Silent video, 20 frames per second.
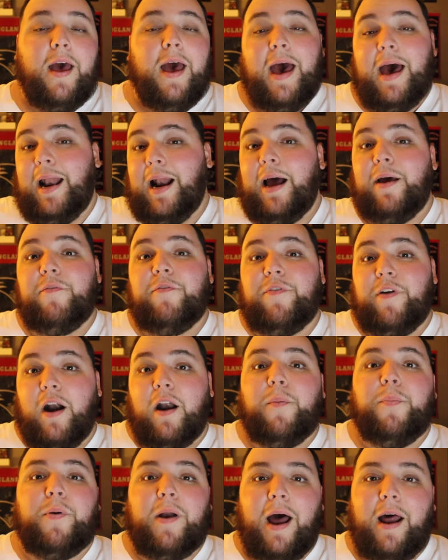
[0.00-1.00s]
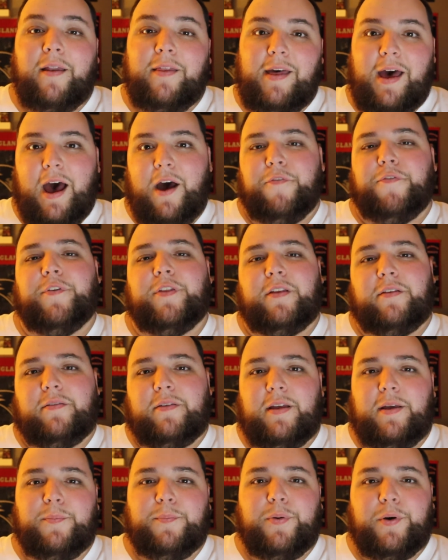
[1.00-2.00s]
And I'm very proud of the effort this
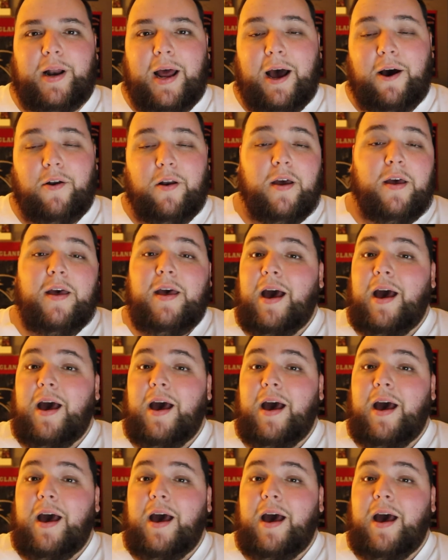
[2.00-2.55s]
team put out.